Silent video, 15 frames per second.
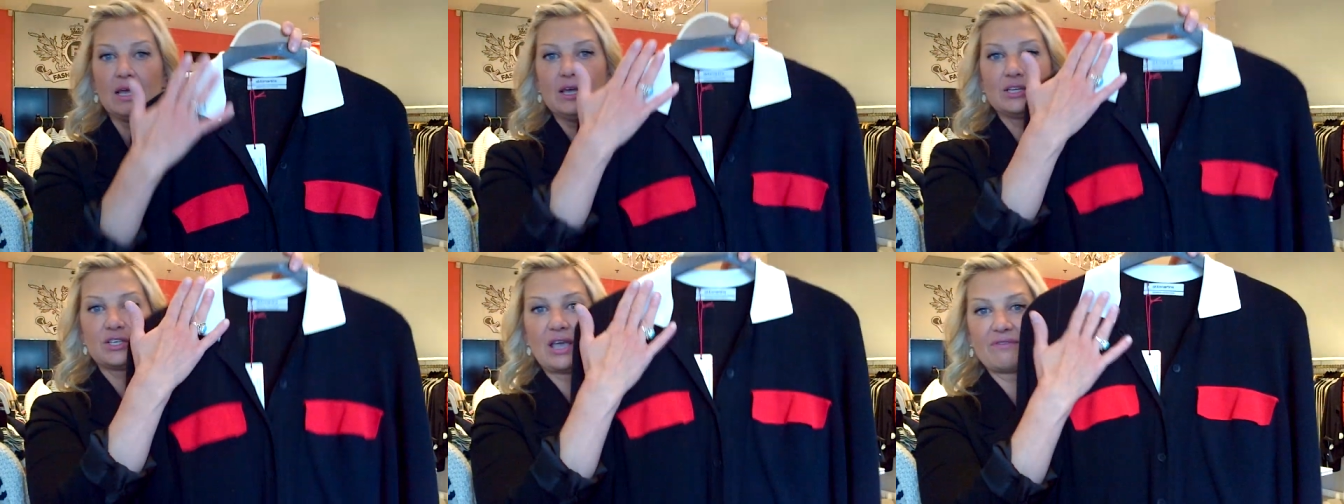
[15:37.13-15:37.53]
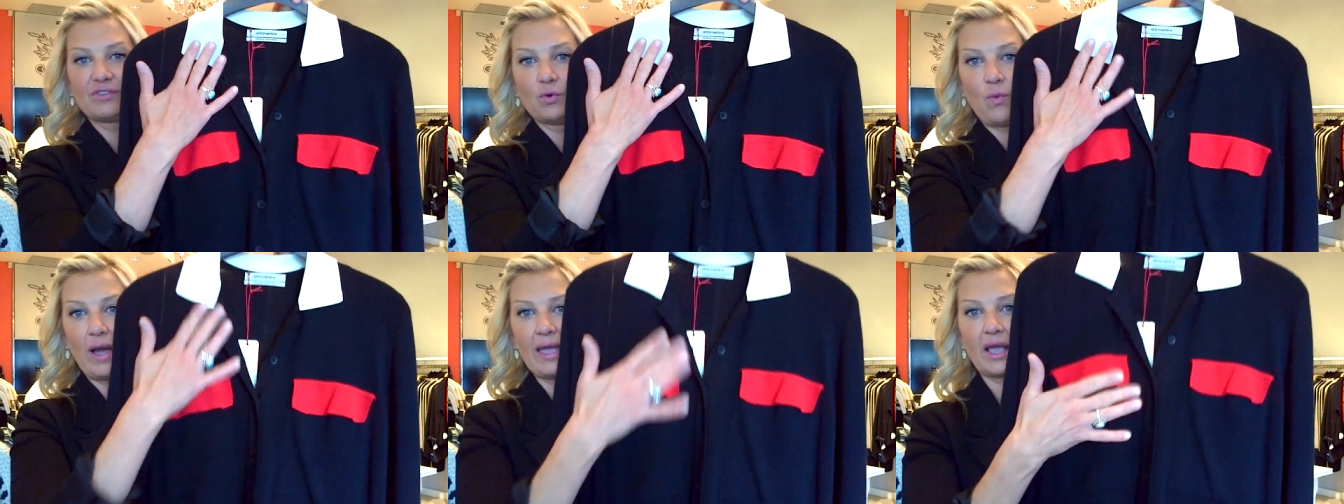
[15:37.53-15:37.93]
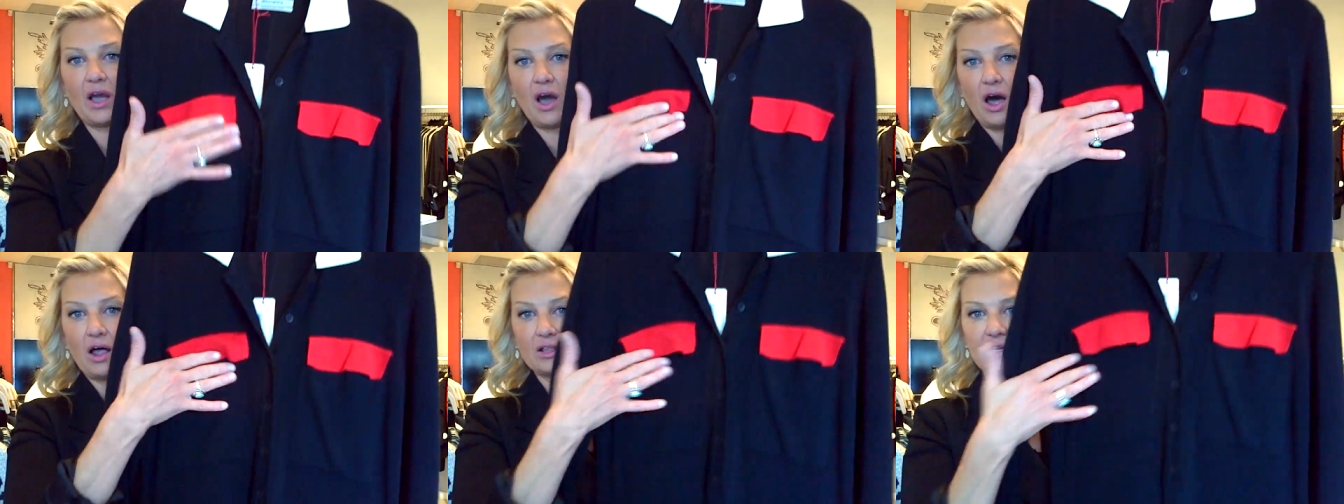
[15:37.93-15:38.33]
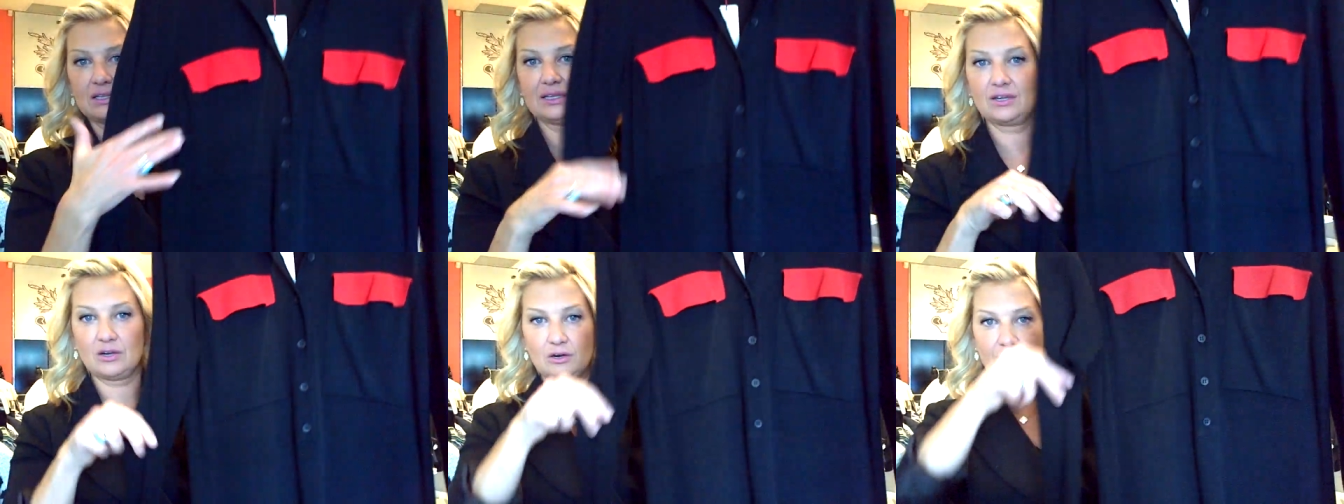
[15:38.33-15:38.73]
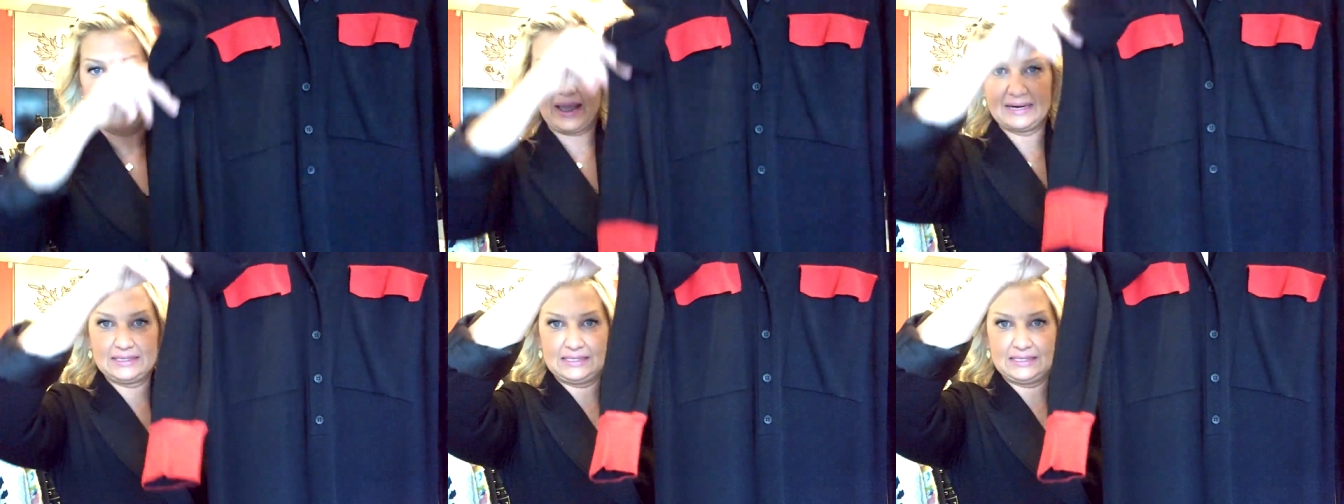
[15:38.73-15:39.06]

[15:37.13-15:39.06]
So you have the white collar, little red